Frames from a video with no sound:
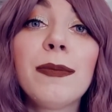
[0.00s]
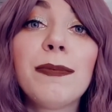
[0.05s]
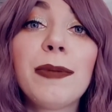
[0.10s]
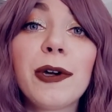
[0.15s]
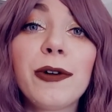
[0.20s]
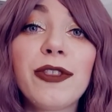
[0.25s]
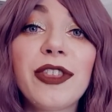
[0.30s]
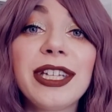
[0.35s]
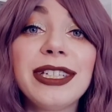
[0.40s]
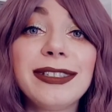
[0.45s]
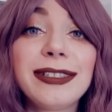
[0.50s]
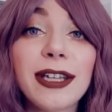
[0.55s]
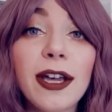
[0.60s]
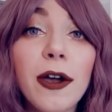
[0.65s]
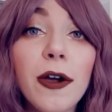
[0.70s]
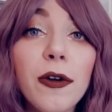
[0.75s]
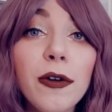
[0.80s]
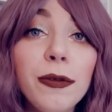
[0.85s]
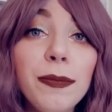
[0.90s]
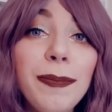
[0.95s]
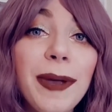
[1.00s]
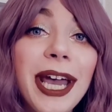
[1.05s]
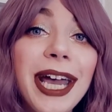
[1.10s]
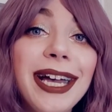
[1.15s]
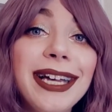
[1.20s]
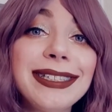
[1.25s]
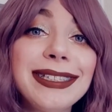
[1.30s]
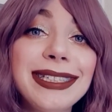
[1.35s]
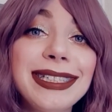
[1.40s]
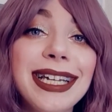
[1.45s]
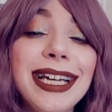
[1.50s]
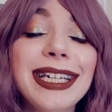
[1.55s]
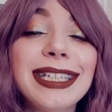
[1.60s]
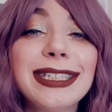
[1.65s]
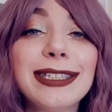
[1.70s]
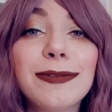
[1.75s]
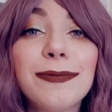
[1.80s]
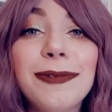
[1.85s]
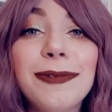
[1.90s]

both his own past as